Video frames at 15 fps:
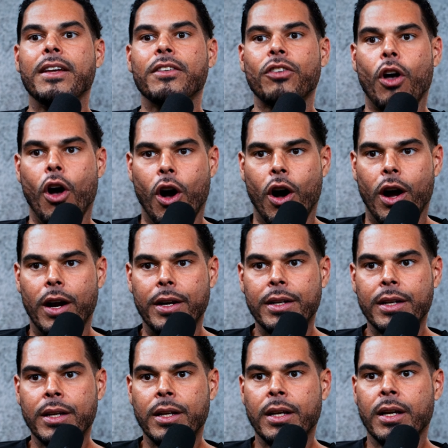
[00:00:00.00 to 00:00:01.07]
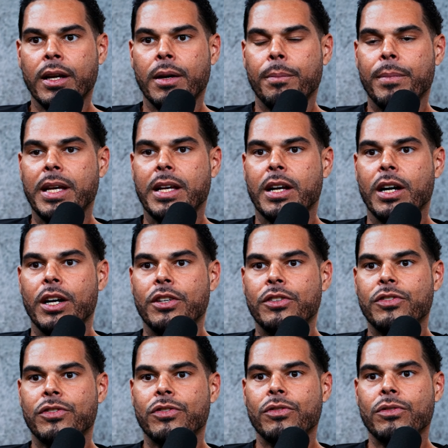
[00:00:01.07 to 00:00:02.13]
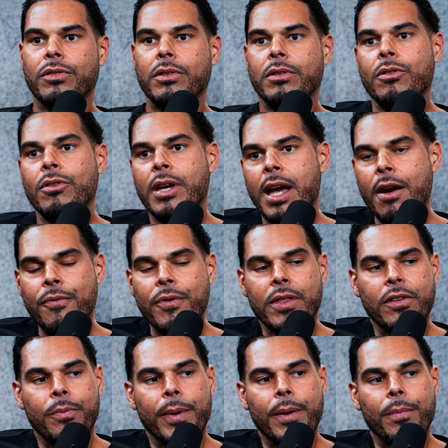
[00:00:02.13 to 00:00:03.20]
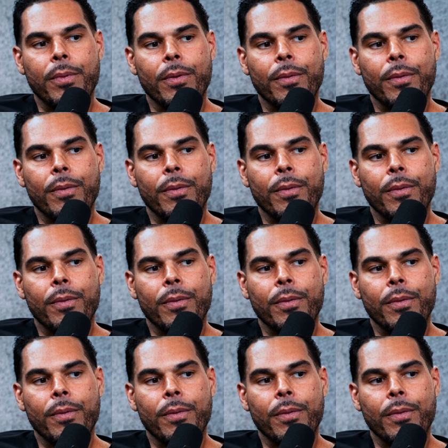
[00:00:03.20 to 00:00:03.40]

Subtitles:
is hard because you care for these people.